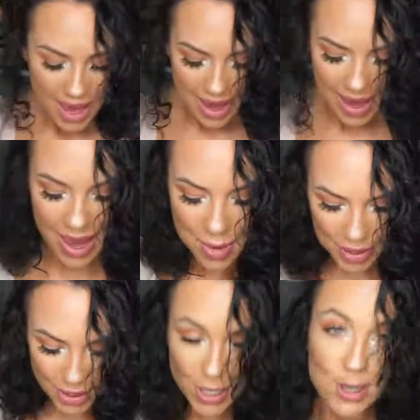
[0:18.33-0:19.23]
and my
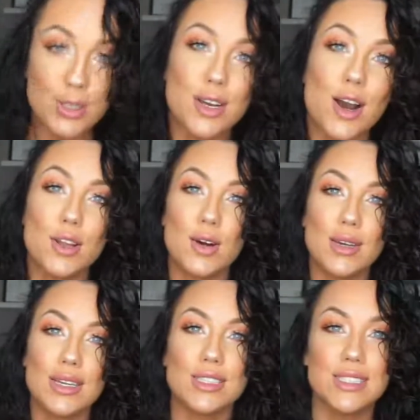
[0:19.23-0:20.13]
channel is called Oh
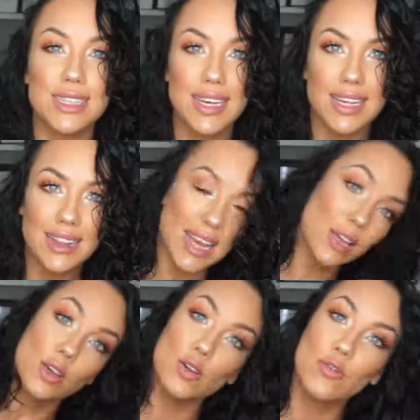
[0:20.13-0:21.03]
Yes She Did.
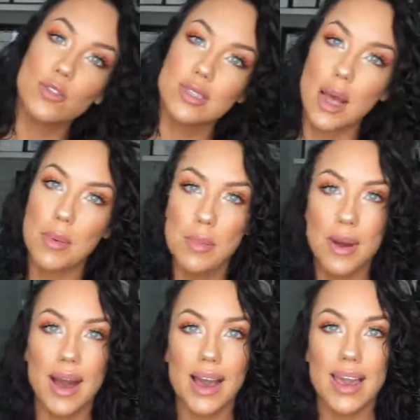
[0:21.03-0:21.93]
Thank you for stopping
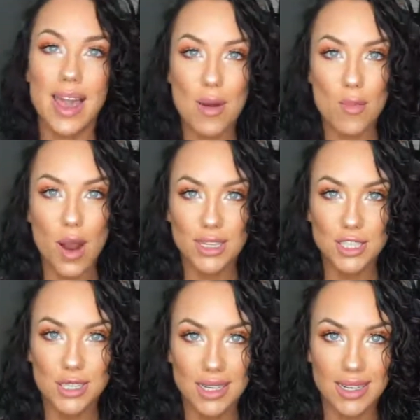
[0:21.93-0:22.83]
by and
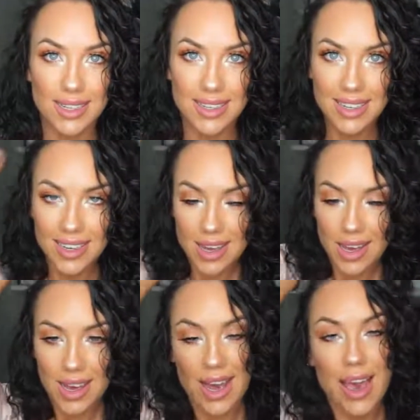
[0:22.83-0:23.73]
watching,
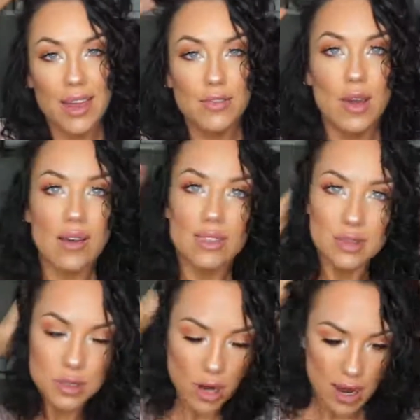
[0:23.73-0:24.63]
and if you haven't
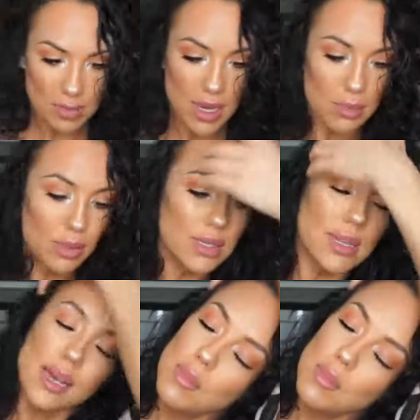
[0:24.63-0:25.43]
subscribed yet, please take a